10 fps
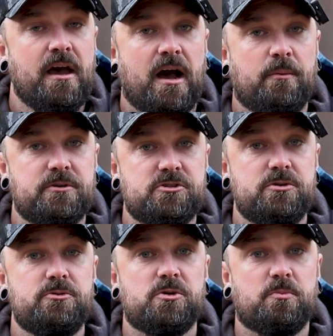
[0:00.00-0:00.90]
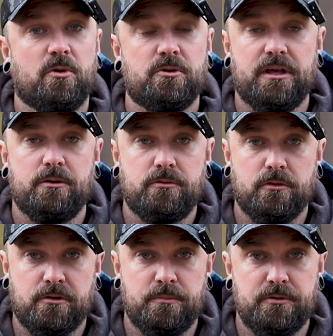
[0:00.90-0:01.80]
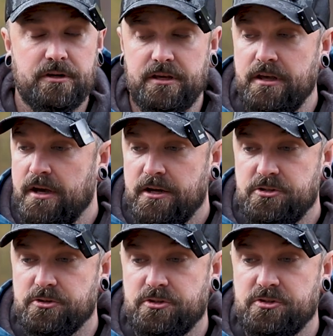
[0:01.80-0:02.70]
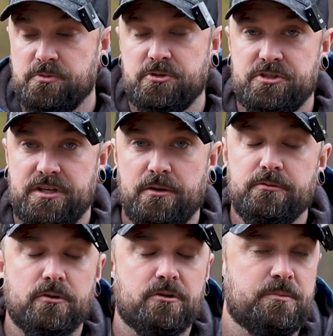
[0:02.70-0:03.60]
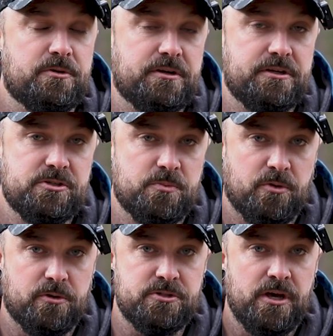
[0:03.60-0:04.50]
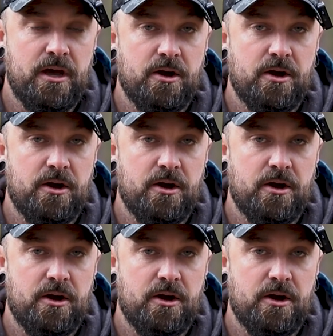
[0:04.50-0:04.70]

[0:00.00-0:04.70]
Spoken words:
and Wazoo support the outdoor community just as much as the outdoor community supports